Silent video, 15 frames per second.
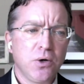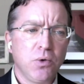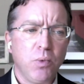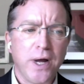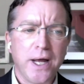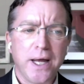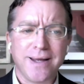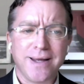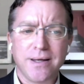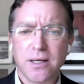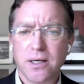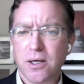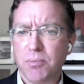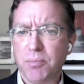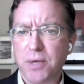way
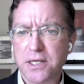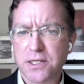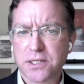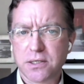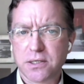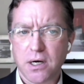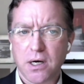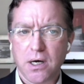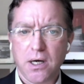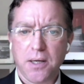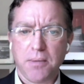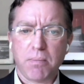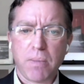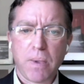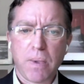based
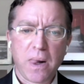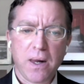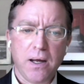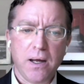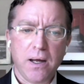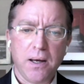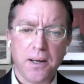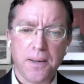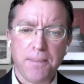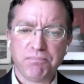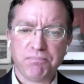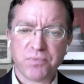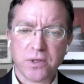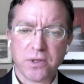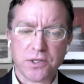on
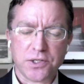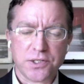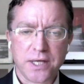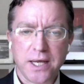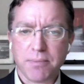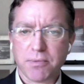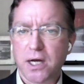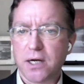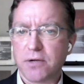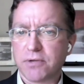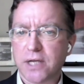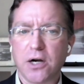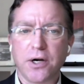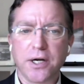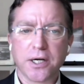the same kind of
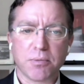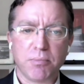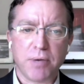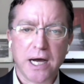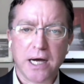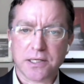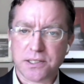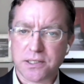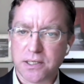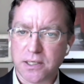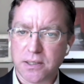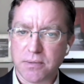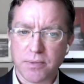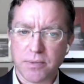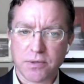carrying
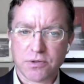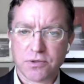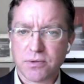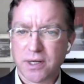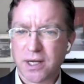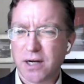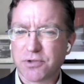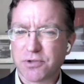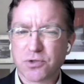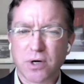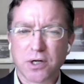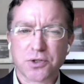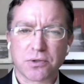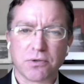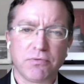capacity, this kind of
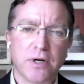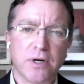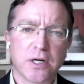structural